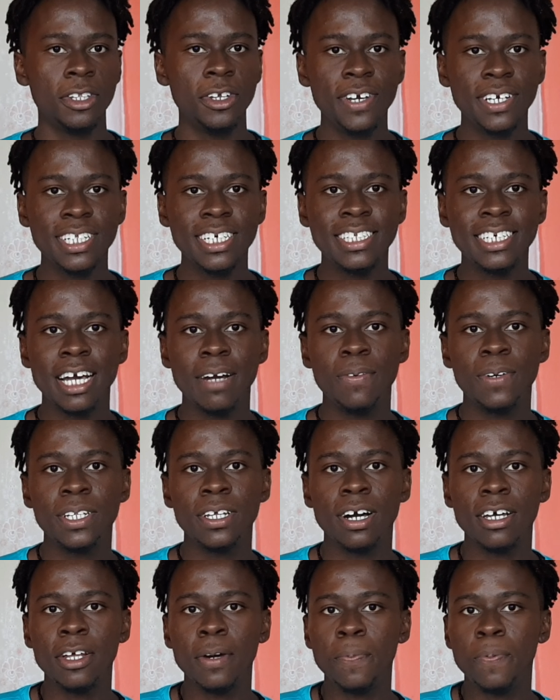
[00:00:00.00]
During the time when
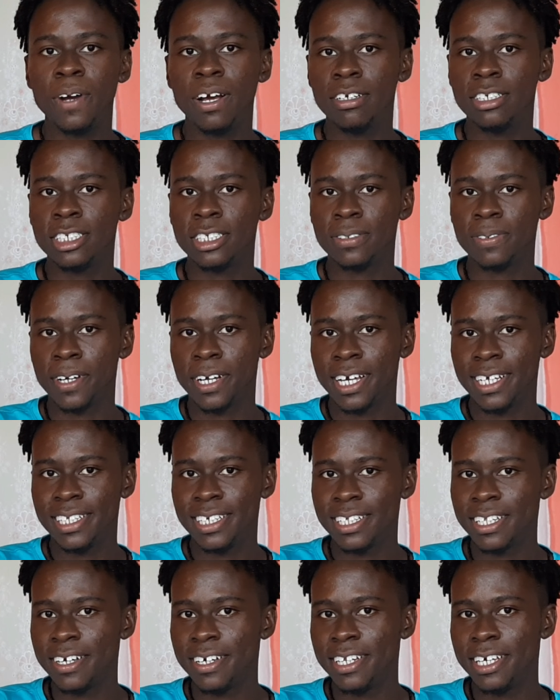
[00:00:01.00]
the other parishes were
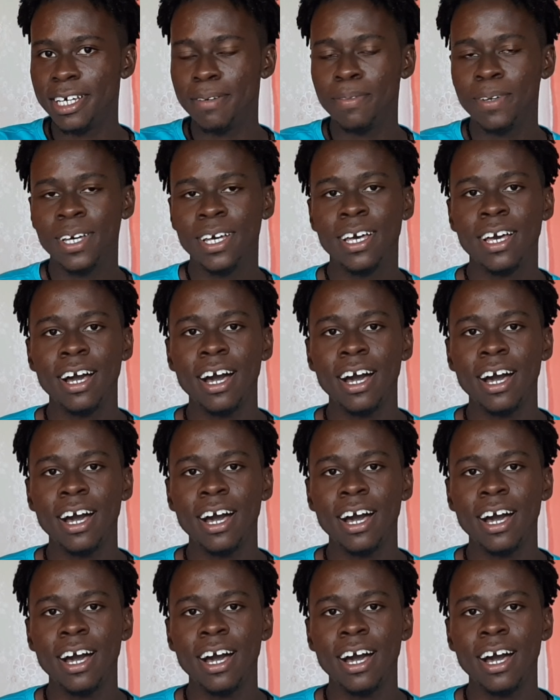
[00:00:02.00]
getting their name,